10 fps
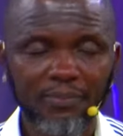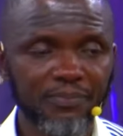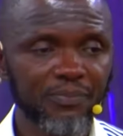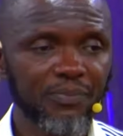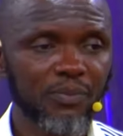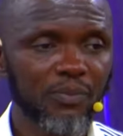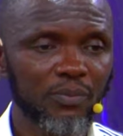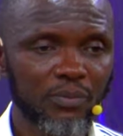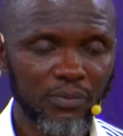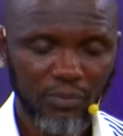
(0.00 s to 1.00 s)

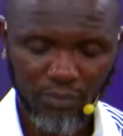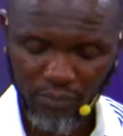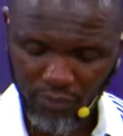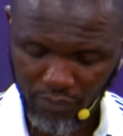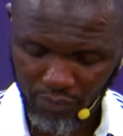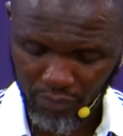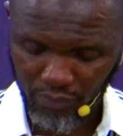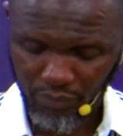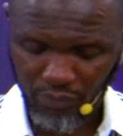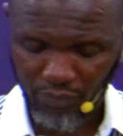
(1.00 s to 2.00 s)

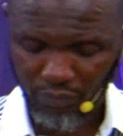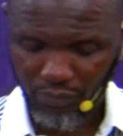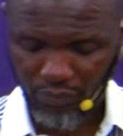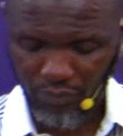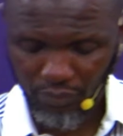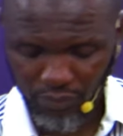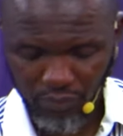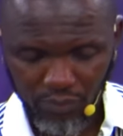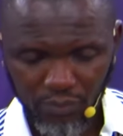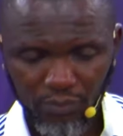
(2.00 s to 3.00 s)

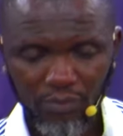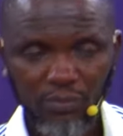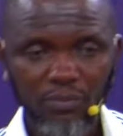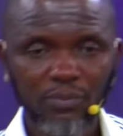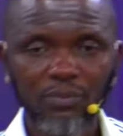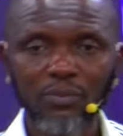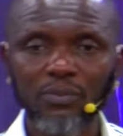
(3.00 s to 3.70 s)
No one is speaking in this clip.